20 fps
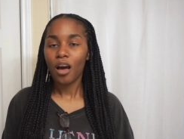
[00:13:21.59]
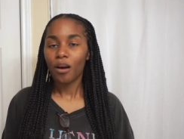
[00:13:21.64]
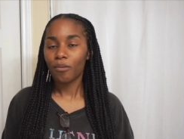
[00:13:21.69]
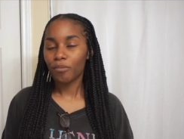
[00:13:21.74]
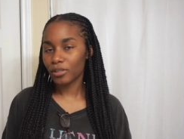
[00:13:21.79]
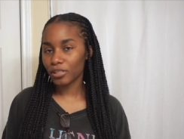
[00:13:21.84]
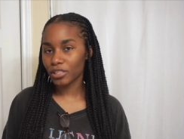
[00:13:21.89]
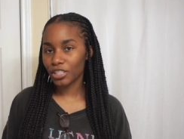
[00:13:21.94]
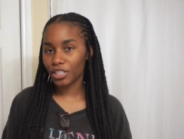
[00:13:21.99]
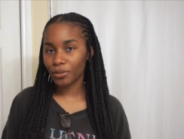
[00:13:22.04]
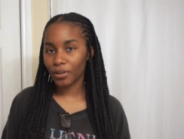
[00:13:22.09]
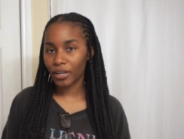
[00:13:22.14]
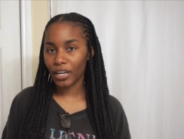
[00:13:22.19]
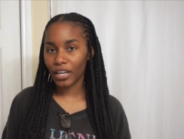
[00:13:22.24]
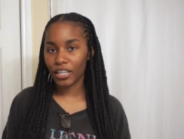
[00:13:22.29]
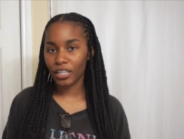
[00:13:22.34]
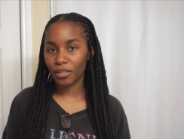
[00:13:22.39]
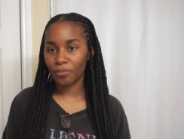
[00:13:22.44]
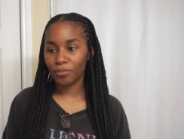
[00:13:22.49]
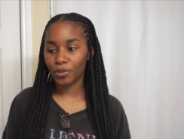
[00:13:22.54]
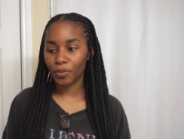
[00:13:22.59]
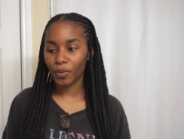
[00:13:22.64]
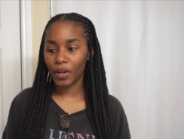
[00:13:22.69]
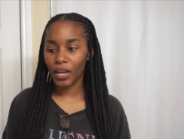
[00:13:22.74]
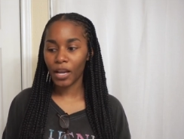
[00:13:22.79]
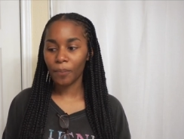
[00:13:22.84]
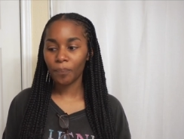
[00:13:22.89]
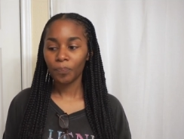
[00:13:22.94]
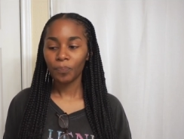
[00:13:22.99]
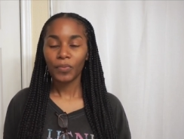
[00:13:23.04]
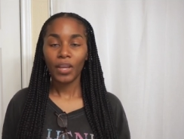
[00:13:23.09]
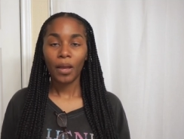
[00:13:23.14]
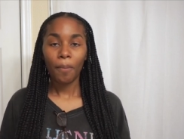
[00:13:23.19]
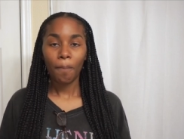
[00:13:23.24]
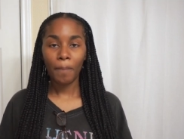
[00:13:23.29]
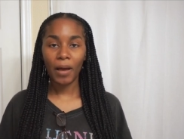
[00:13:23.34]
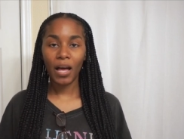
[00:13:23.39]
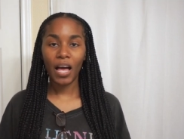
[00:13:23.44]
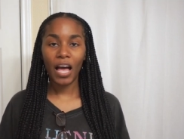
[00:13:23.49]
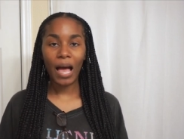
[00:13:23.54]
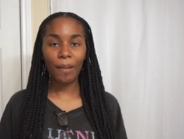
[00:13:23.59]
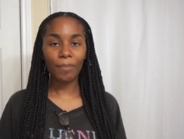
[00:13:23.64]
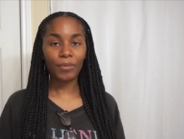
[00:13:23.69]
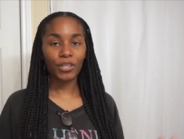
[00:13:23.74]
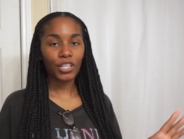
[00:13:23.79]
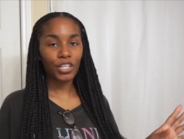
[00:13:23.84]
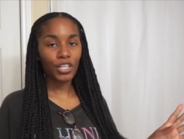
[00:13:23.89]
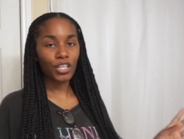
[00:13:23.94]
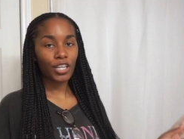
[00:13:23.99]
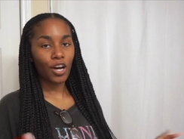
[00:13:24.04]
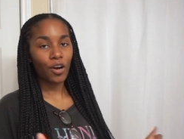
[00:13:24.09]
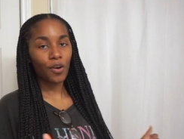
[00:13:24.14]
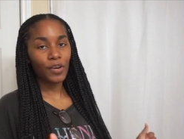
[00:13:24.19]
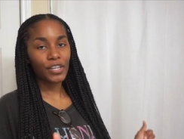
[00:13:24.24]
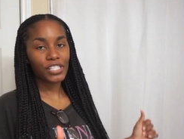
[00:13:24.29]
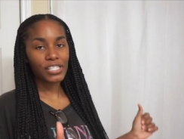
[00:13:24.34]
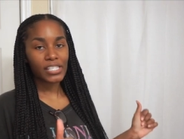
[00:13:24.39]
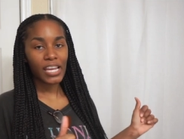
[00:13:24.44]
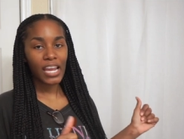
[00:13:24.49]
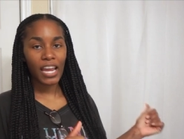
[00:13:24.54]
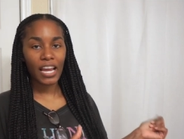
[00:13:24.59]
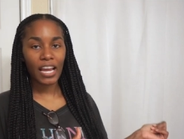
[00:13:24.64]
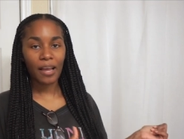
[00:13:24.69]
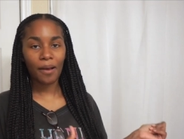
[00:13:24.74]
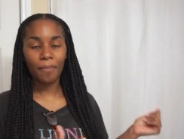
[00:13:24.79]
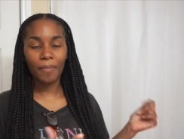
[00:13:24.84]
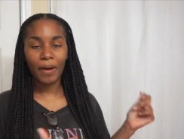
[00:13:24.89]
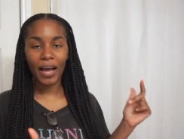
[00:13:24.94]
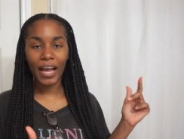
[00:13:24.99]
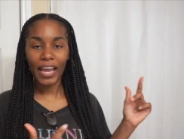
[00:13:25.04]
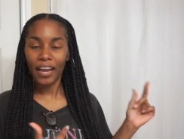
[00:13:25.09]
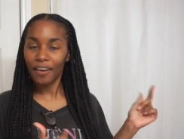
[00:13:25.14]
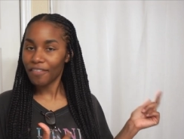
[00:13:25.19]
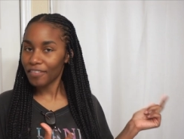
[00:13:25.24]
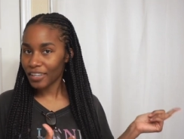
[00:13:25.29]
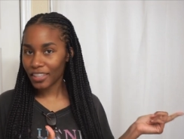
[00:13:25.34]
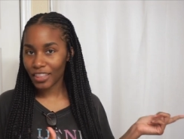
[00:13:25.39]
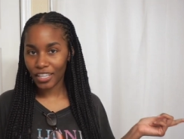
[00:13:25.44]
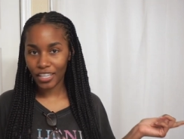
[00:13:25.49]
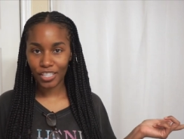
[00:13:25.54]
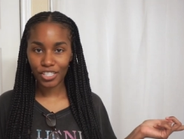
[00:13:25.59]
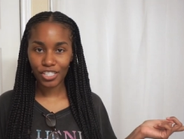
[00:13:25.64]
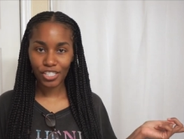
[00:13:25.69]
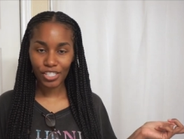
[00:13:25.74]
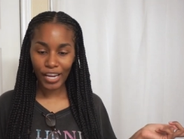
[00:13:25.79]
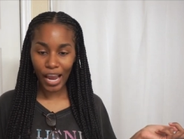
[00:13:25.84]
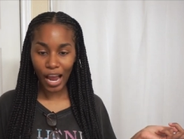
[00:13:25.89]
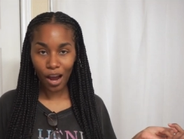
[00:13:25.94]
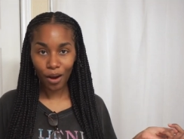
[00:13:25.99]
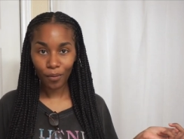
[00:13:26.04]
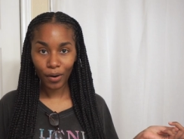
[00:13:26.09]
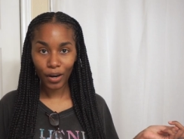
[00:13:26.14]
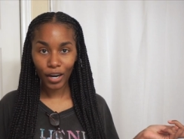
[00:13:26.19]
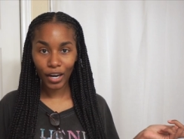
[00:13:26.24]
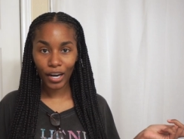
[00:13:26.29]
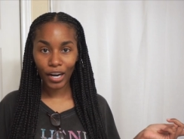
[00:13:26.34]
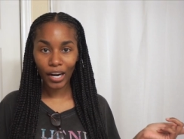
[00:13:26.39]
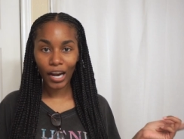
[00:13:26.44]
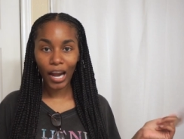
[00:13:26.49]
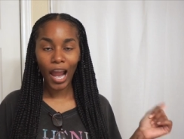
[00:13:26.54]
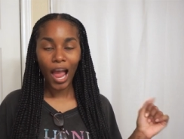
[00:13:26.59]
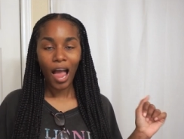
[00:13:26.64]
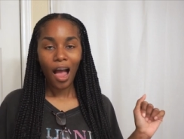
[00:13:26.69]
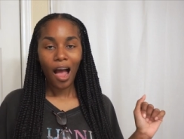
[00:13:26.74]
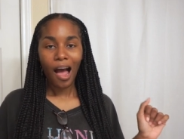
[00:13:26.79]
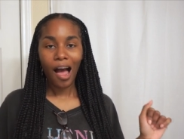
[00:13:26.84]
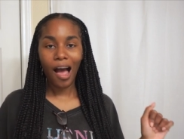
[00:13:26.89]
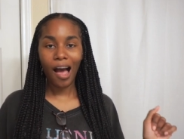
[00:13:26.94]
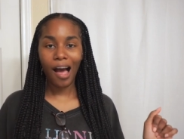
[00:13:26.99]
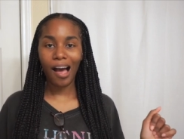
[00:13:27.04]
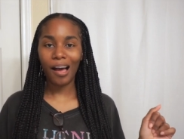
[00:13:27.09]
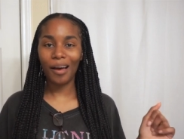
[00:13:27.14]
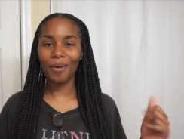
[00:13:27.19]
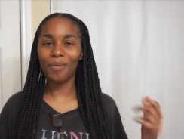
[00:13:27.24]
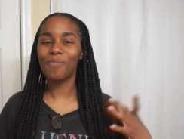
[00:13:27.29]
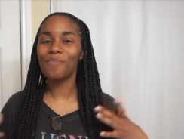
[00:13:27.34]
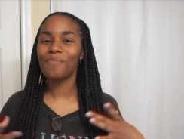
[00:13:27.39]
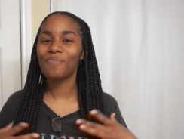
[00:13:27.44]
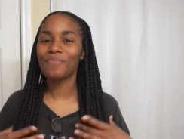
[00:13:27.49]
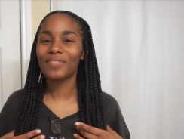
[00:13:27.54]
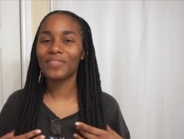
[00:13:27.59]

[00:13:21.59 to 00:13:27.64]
We'll see what I end up doing but I'm gonna go and take my everything shower um,